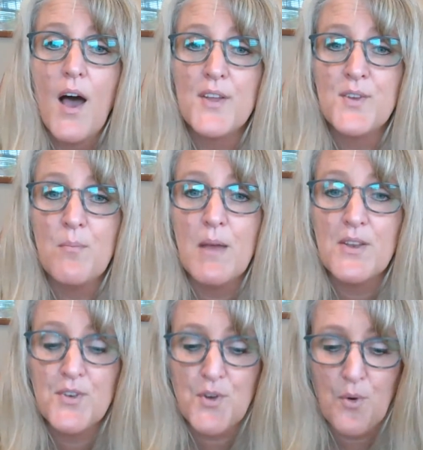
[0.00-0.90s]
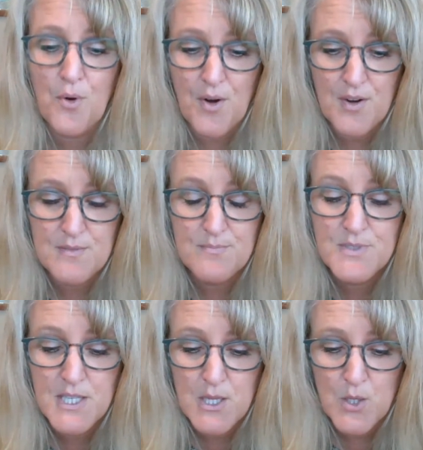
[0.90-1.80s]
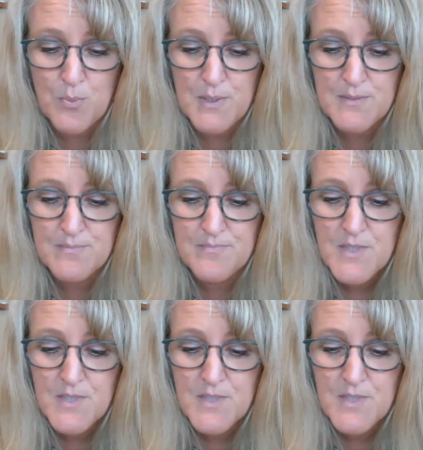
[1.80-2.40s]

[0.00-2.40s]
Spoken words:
"A Dementor," said Lupin,